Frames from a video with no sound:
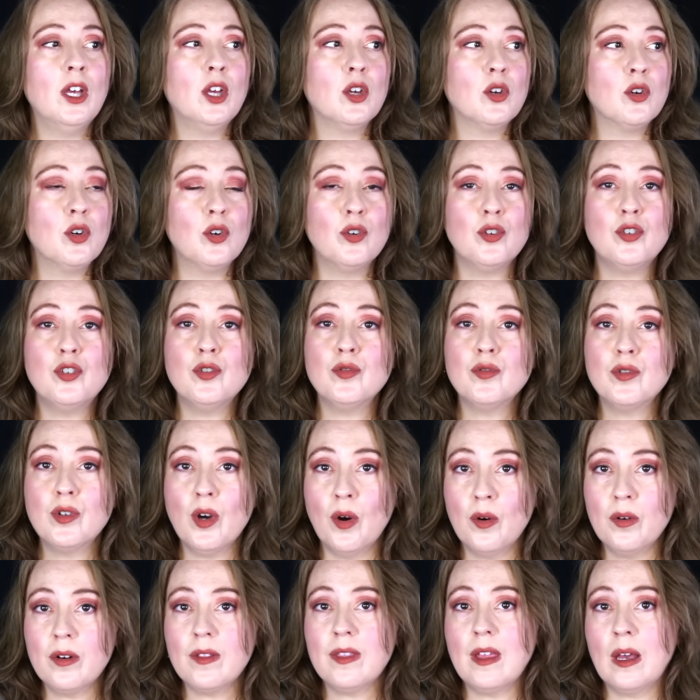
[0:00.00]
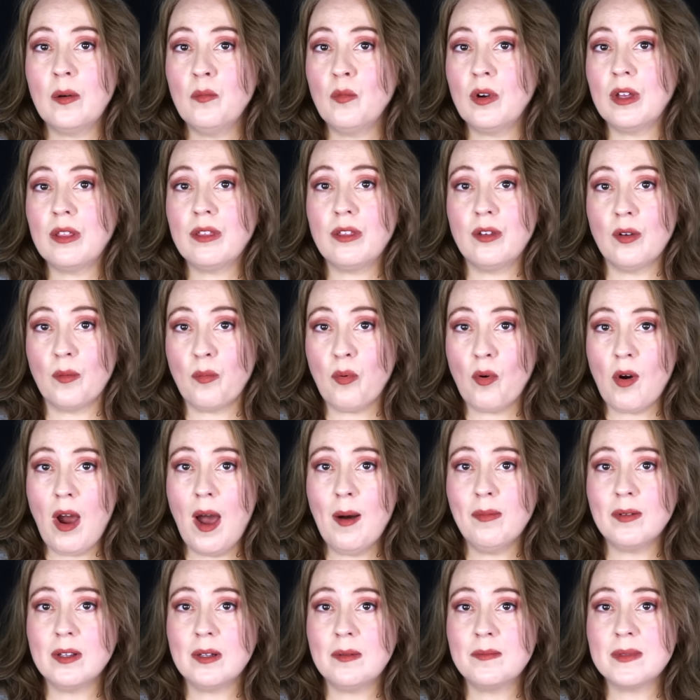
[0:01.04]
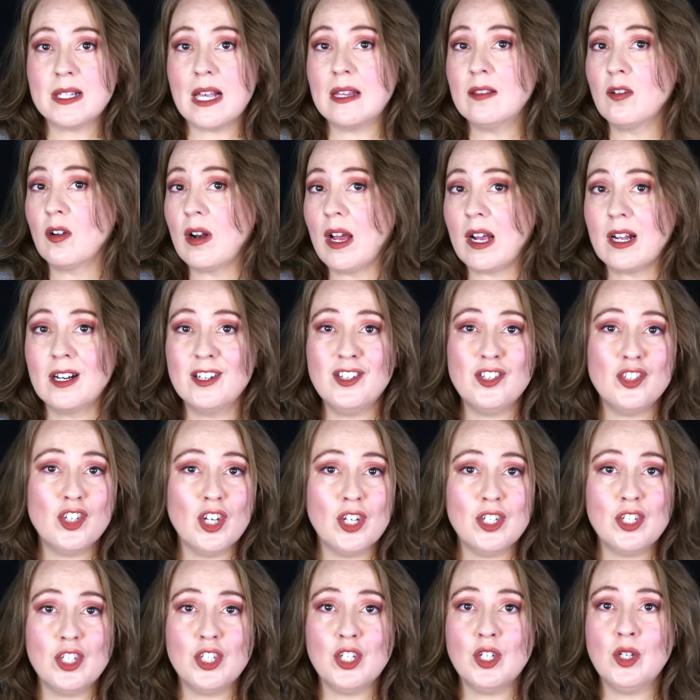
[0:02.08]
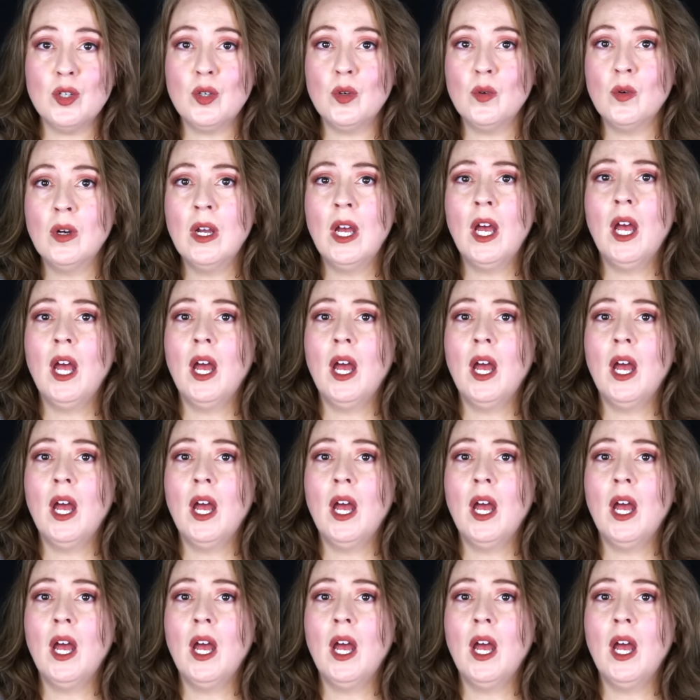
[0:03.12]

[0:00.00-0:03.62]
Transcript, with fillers: Could you go to them with your problems and they're not going to judge you,